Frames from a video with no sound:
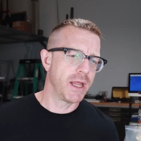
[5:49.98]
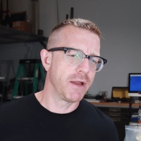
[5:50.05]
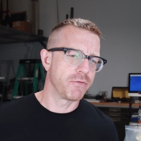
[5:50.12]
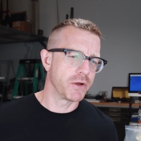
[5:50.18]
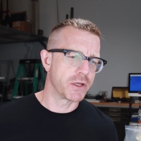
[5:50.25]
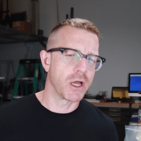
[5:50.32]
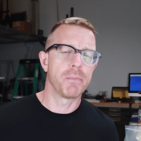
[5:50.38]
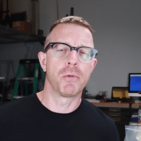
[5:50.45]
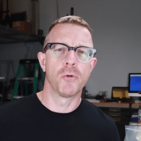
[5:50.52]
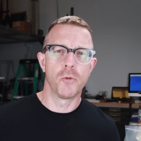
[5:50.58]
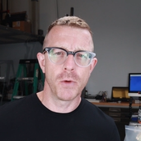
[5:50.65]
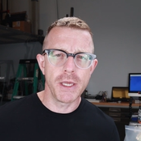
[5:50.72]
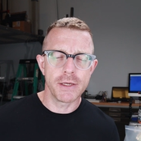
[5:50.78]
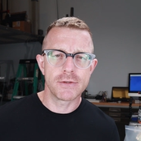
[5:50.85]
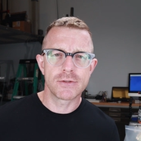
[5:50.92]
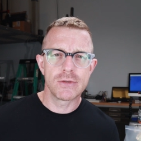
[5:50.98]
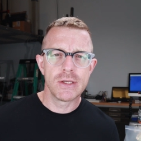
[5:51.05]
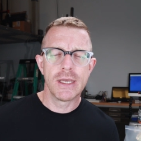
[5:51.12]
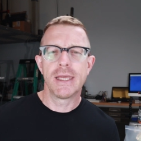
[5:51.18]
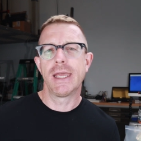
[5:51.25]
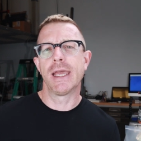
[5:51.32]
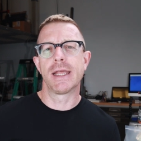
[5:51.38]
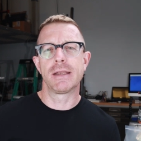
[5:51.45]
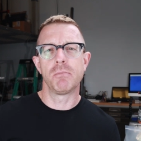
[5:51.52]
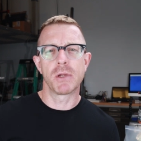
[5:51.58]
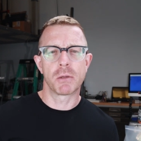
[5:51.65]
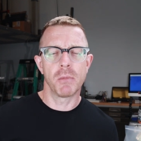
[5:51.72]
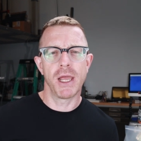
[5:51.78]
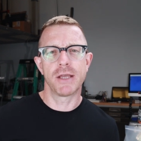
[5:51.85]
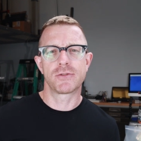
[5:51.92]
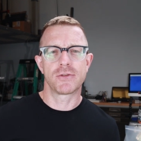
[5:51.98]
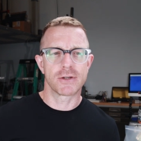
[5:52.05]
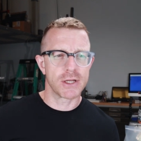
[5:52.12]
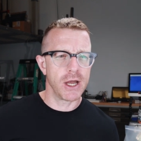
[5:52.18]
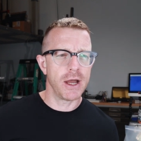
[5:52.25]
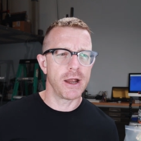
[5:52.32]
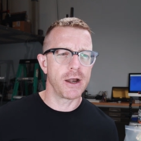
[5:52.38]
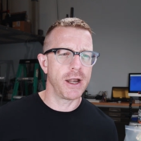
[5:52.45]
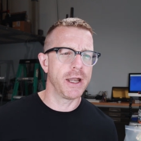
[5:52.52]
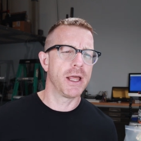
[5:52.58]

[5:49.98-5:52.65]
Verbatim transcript: every couple of weeks at McMaster-Carr,